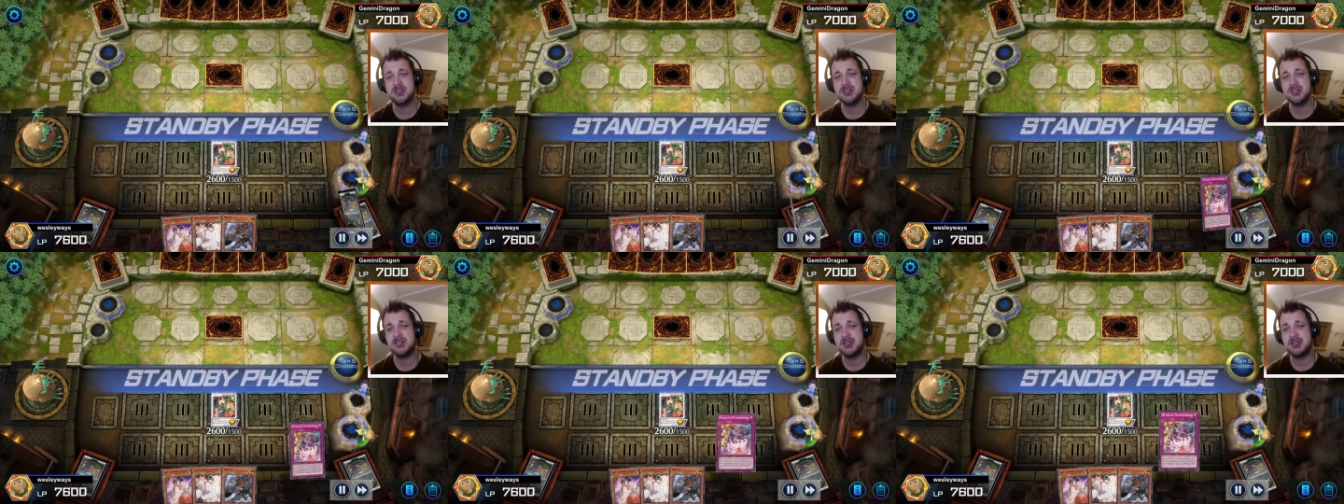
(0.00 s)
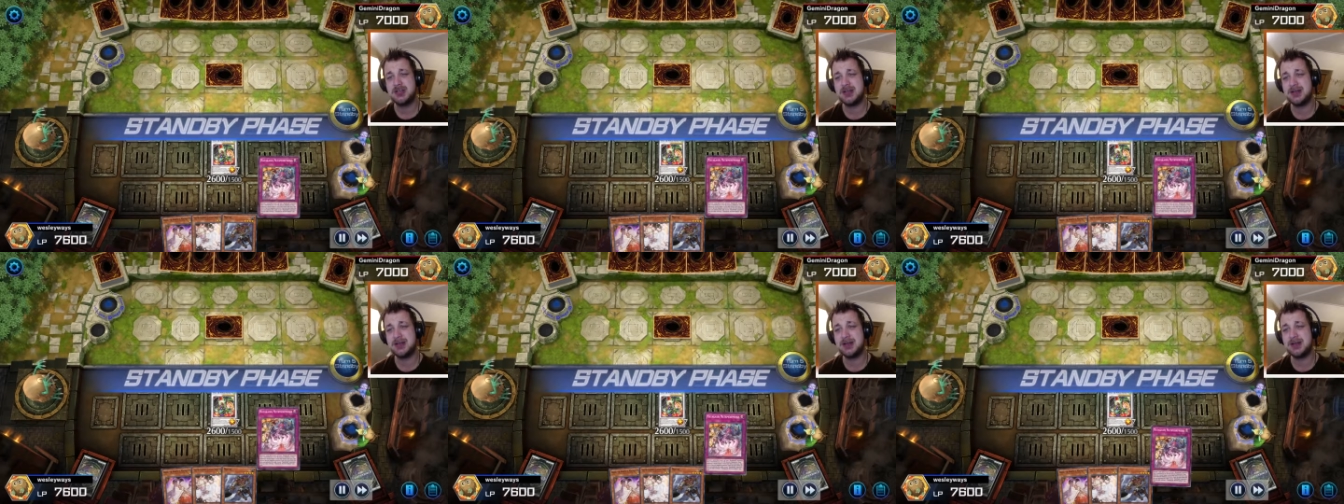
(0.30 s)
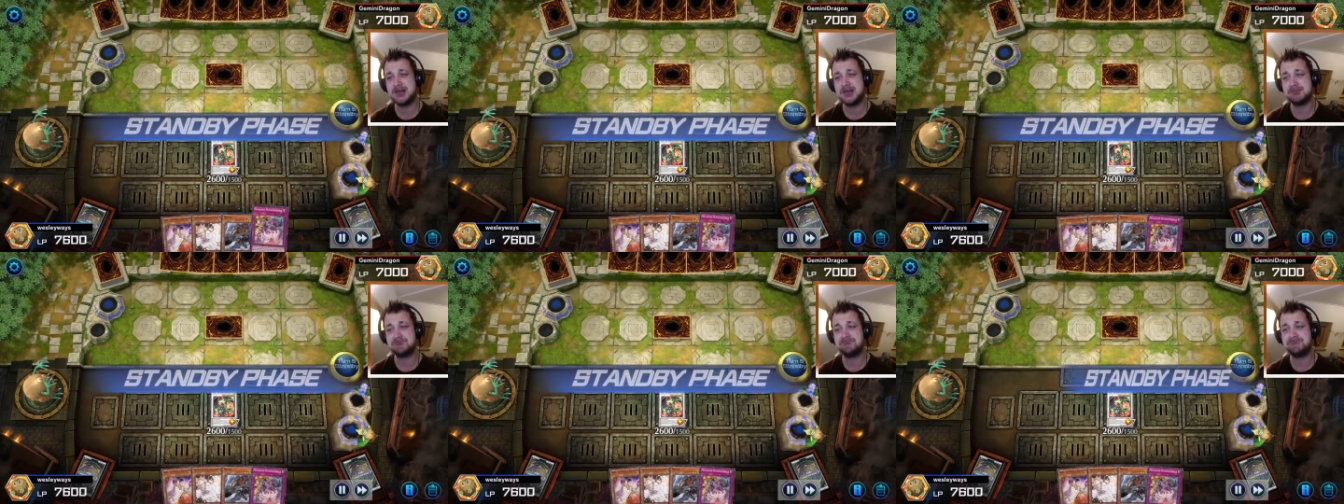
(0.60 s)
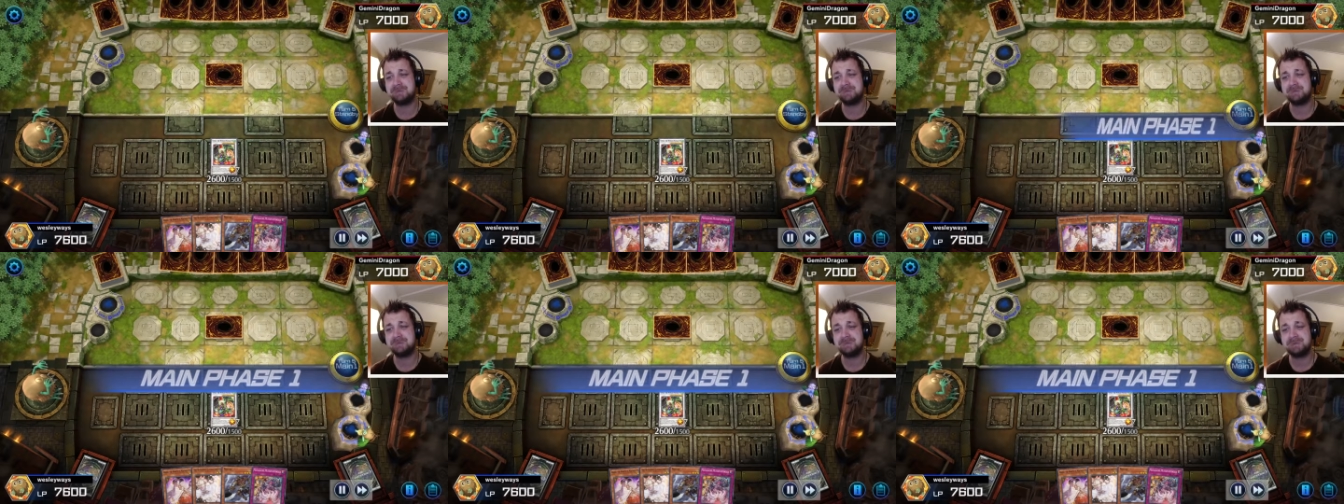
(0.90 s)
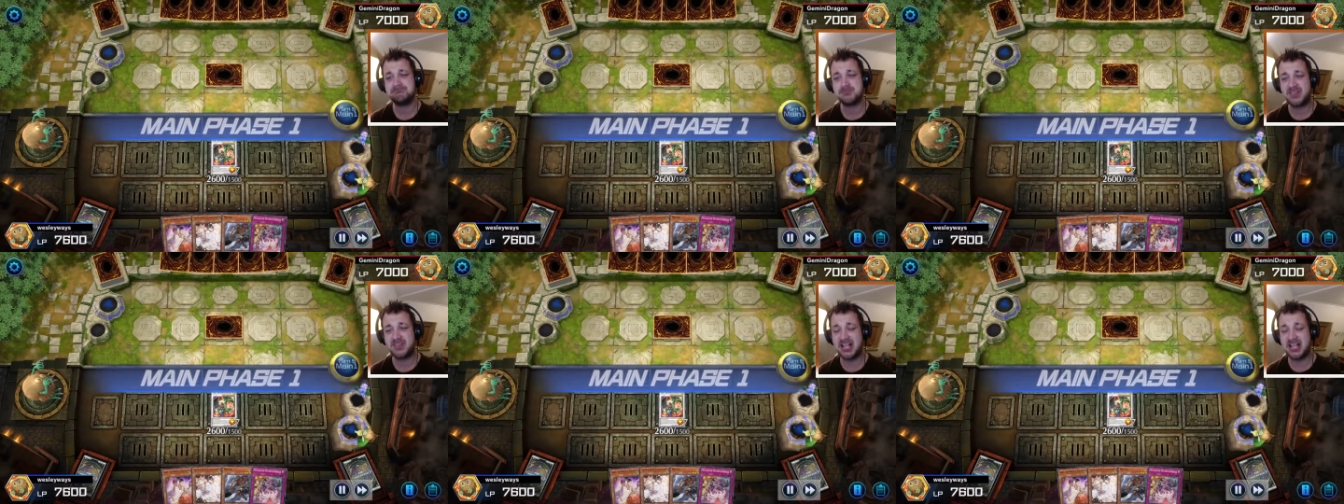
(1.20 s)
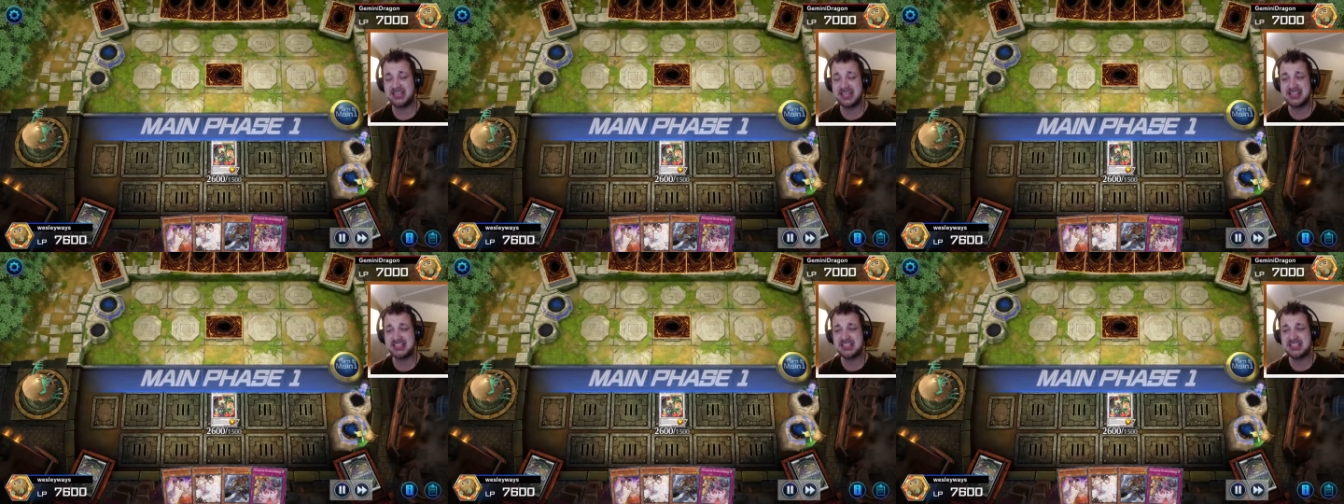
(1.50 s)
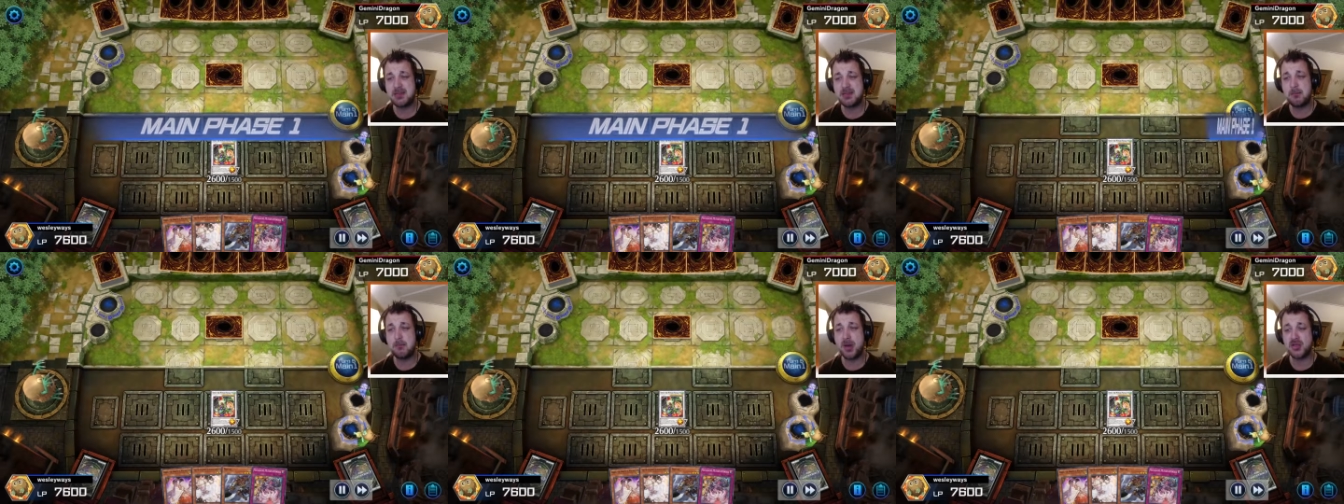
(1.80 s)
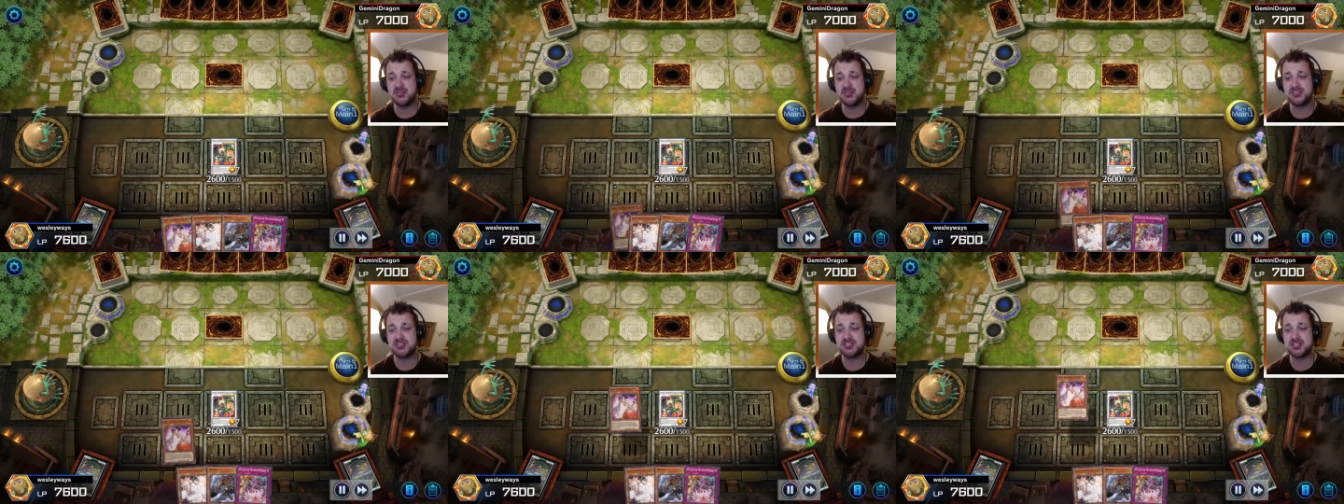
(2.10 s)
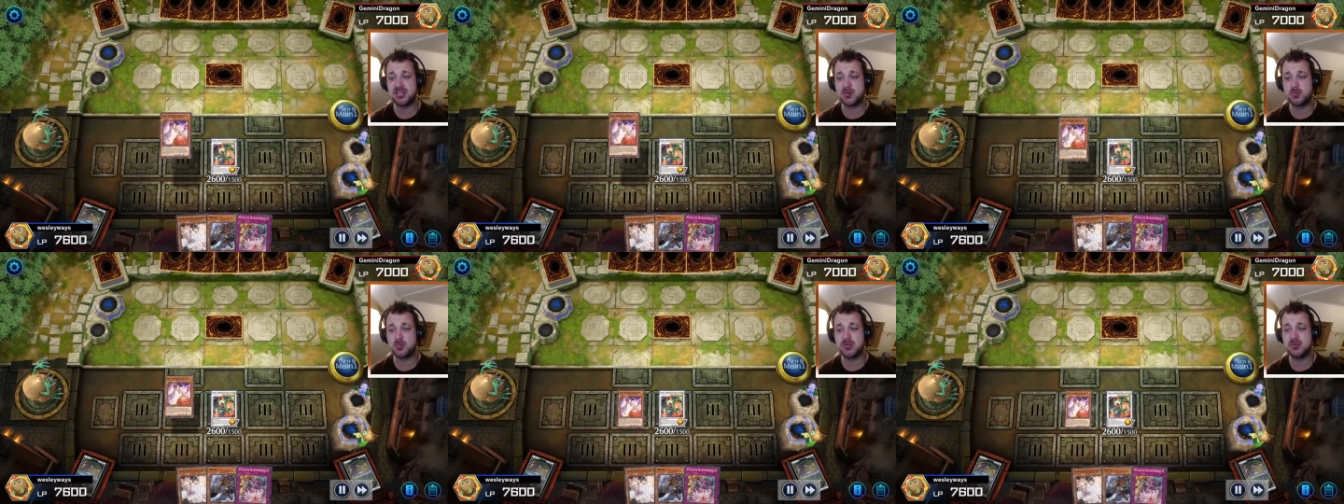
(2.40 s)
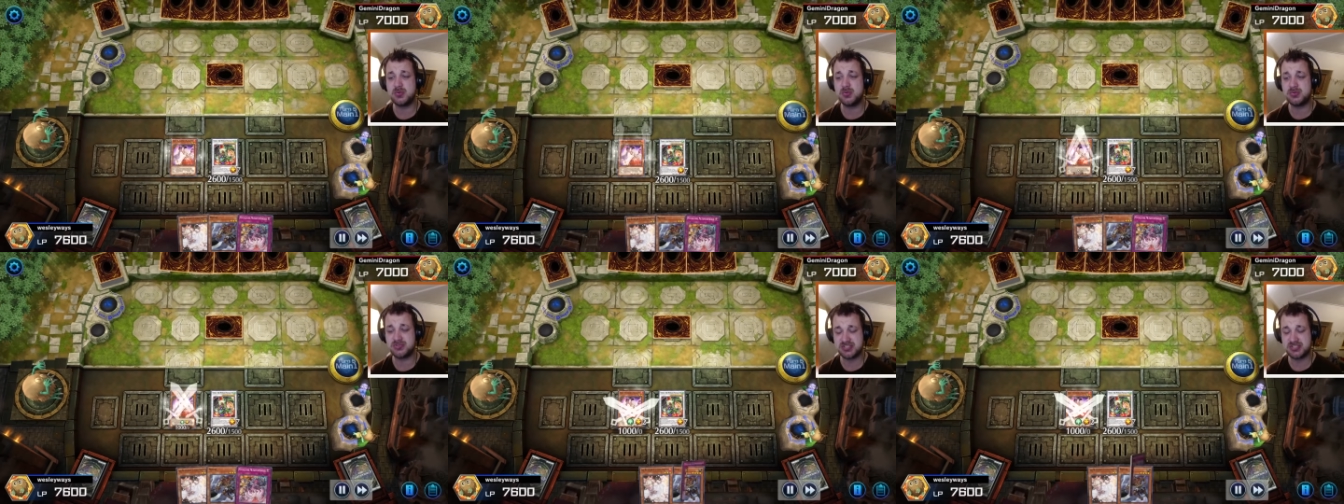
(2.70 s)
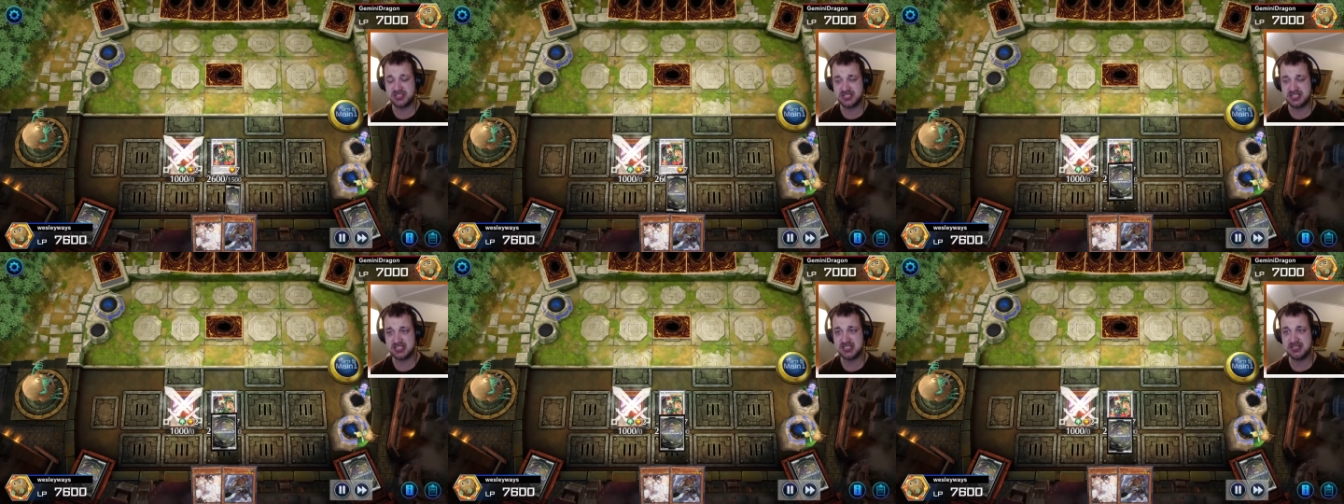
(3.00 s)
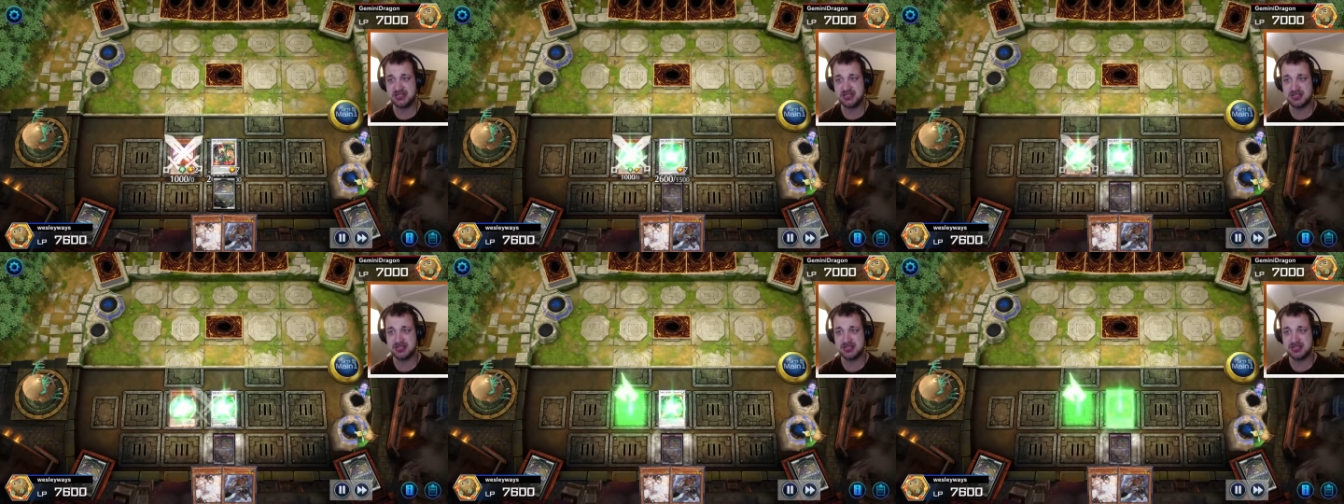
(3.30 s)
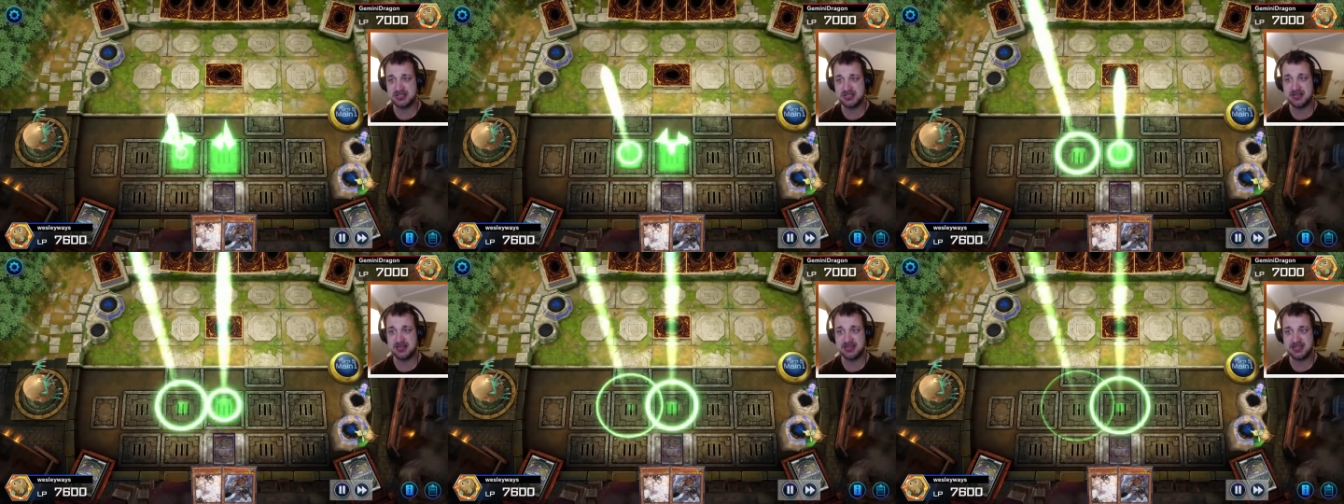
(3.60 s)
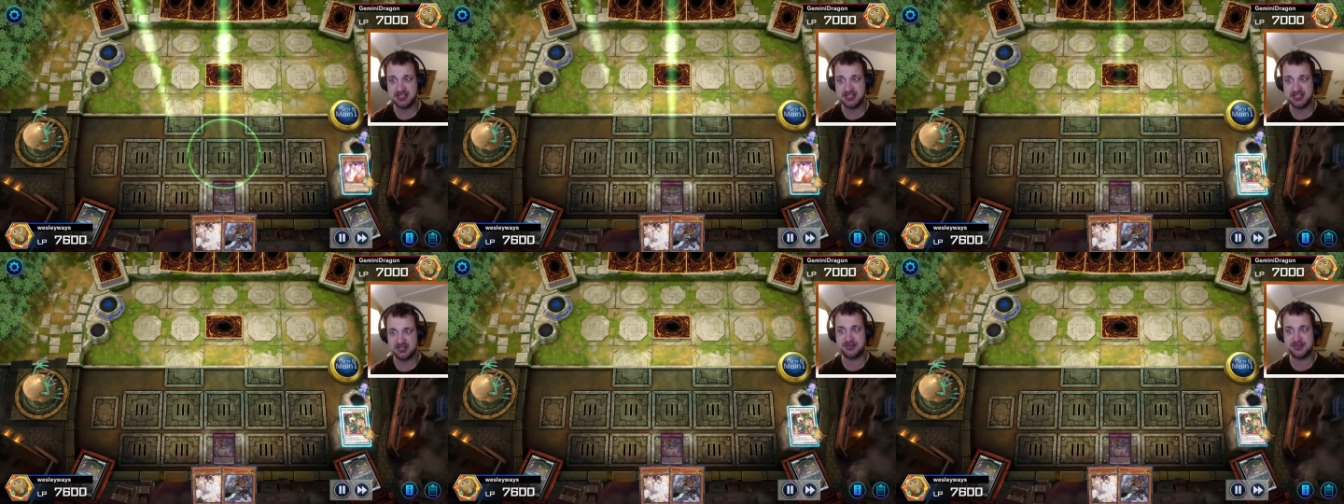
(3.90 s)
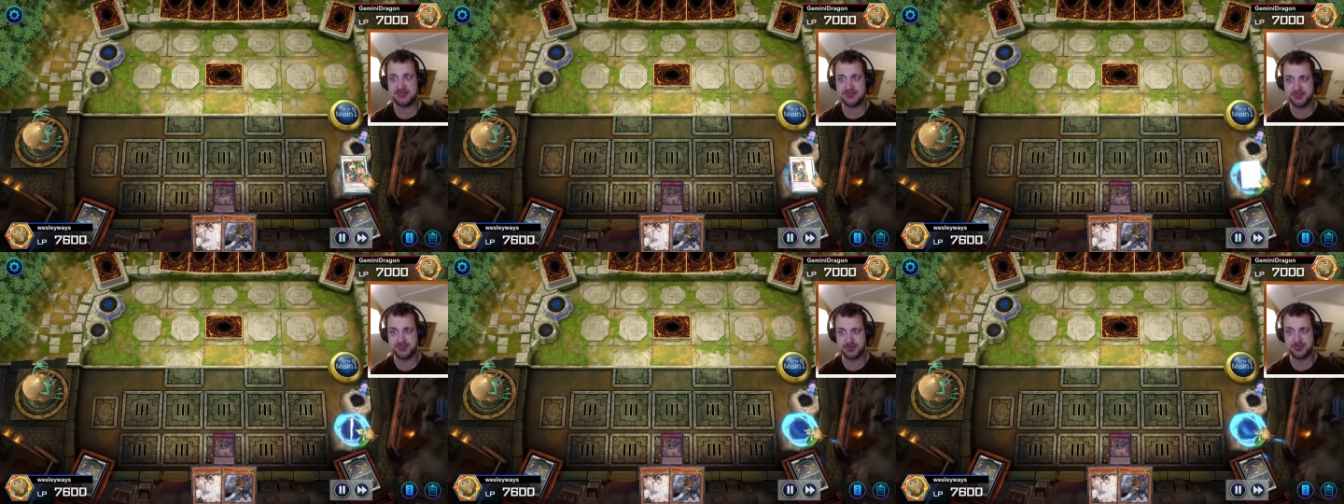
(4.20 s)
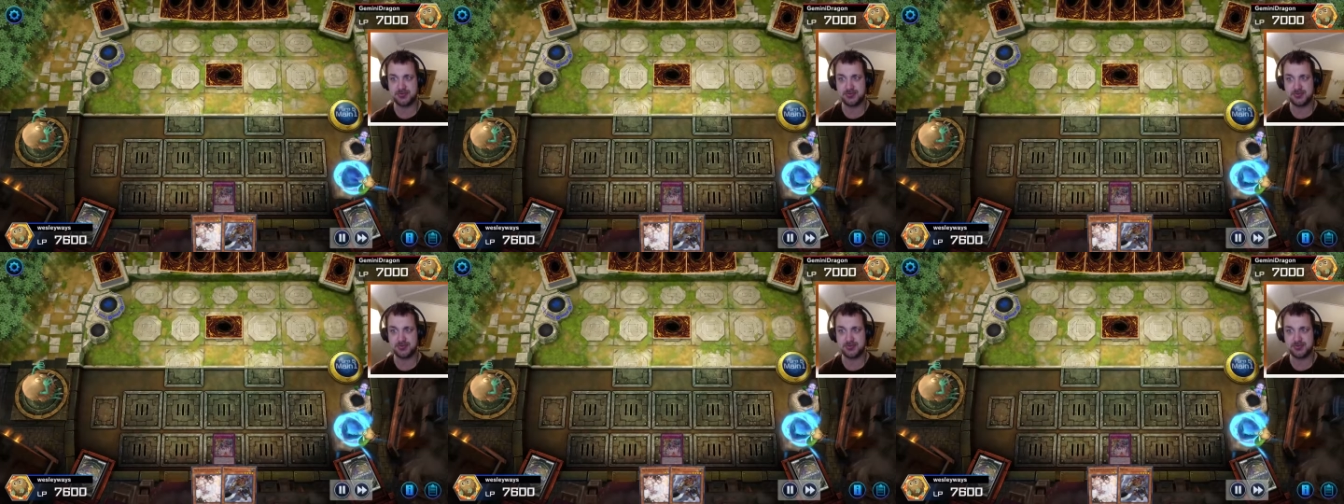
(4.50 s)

um, against a monster we will see a little bit further